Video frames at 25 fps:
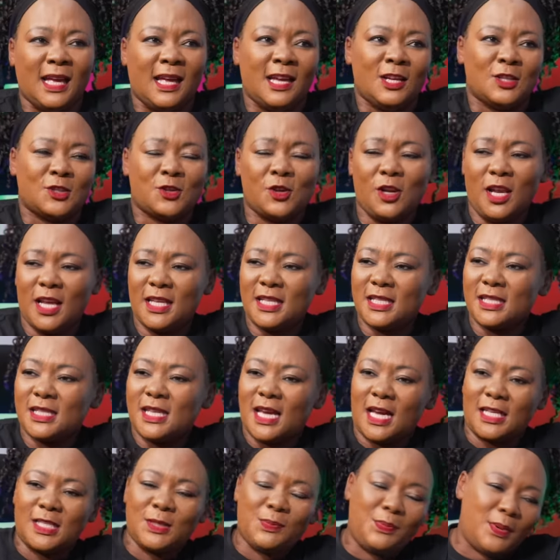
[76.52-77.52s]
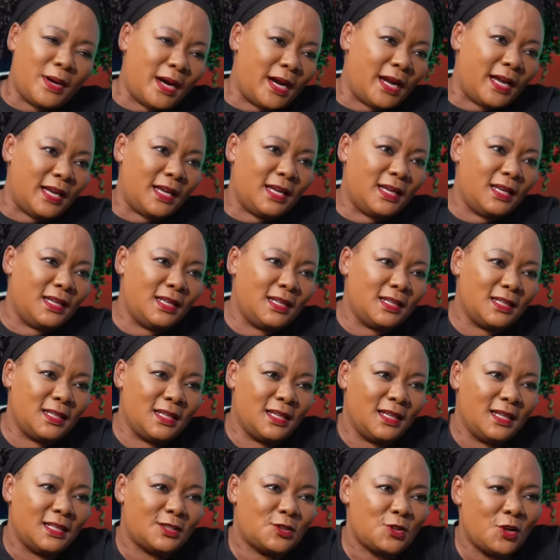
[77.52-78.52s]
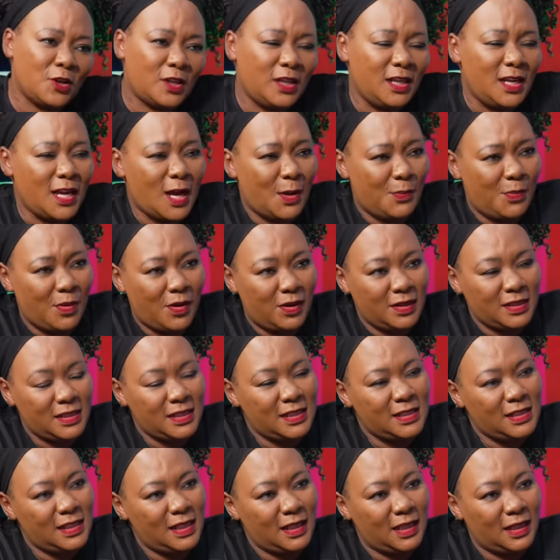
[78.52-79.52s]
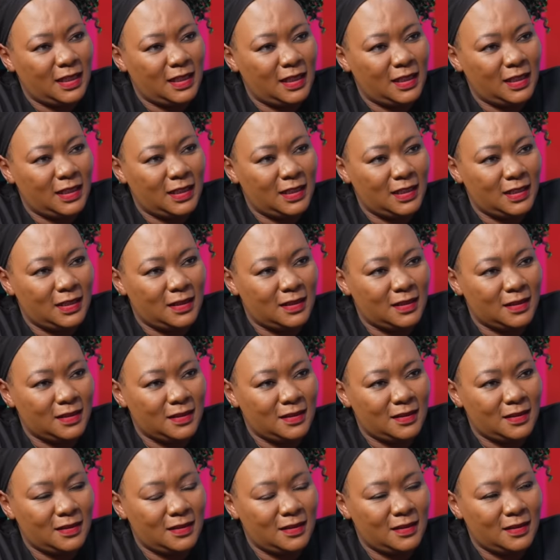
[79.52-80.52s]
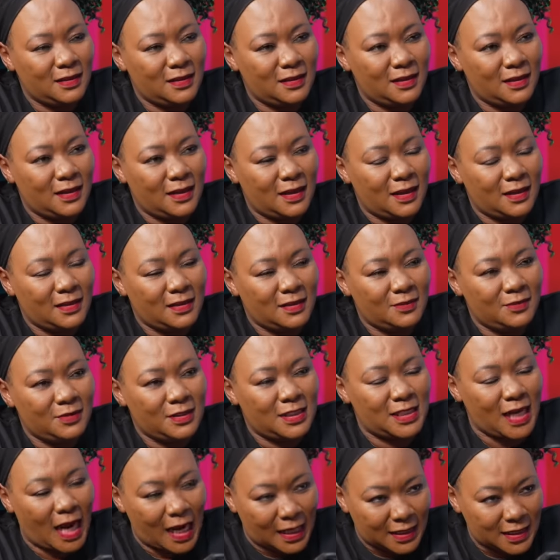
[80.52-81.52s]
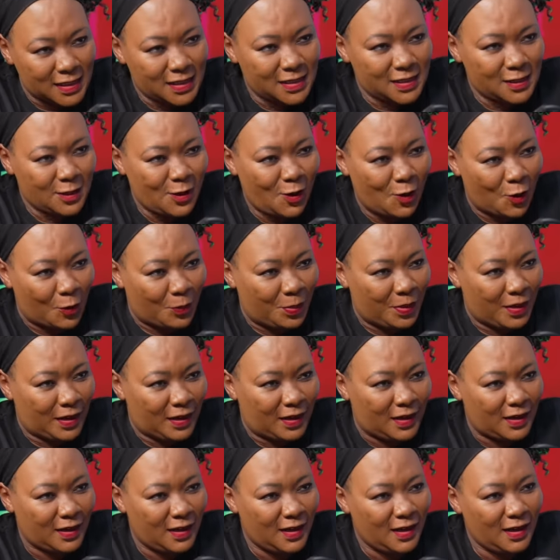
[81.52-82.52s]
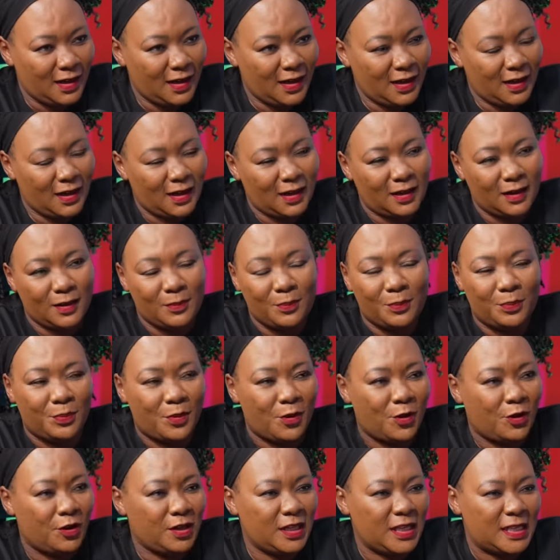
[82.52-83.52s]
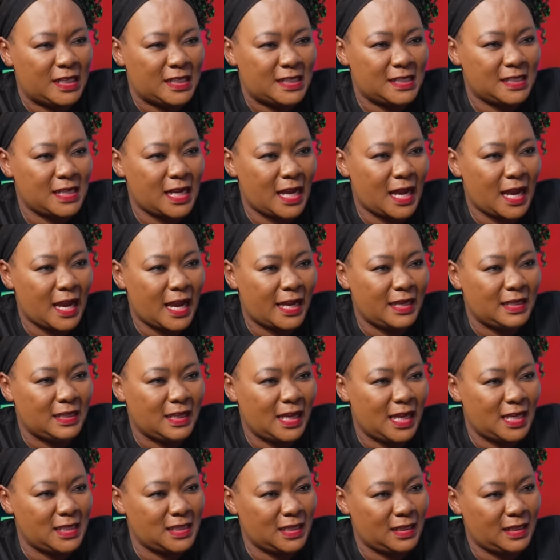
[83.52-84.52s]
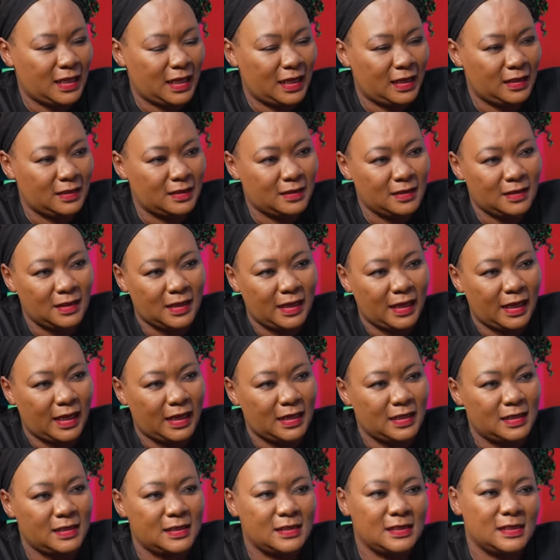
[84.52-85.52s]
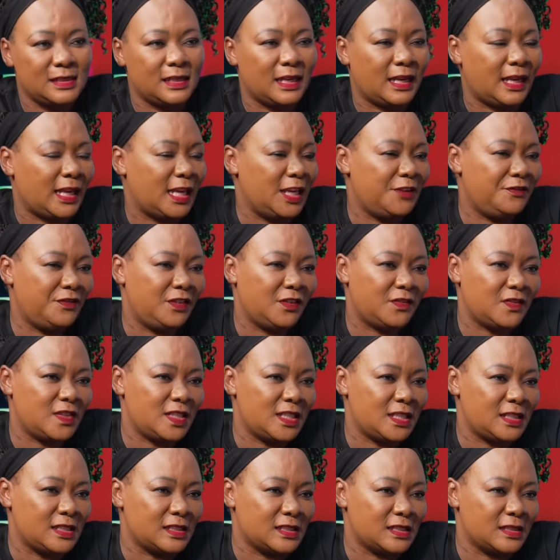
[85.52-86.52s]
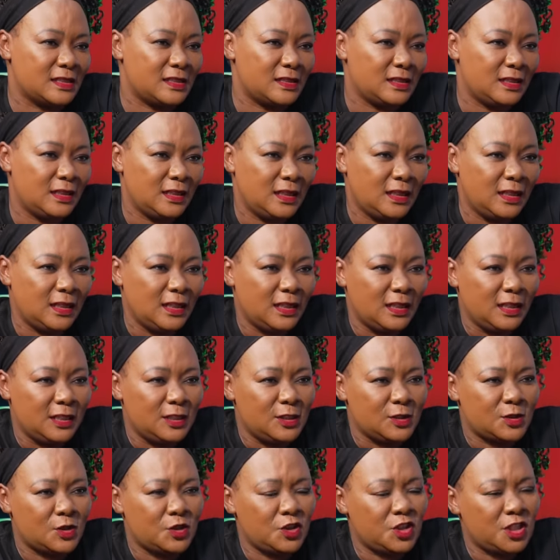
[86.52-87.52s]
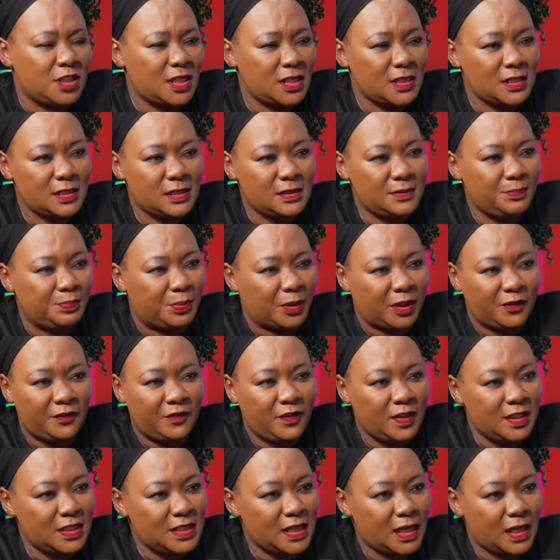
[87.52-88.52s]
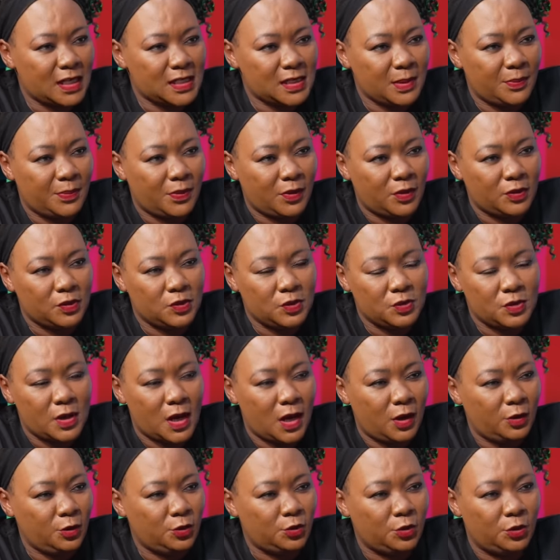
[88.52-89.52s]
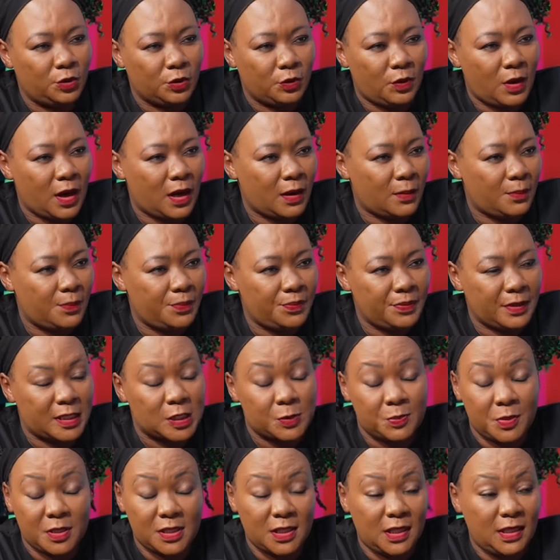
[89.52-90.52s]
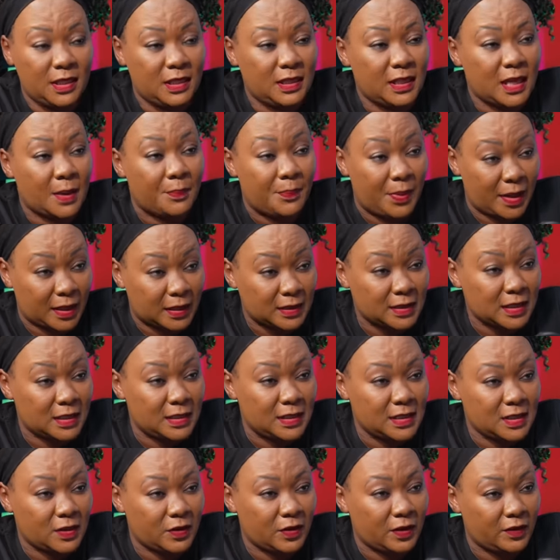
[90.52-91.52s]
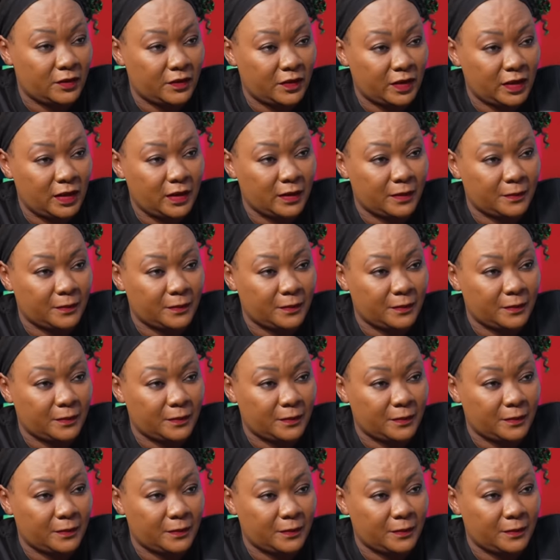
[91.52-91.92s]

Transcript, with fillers: So let's start by talking about the uh, Judge Hlophe, yes. uh, born in Stanger in KZN, late in the late fifties. So just briefly tell us about how you grew up, especially in the apartheid South Africa.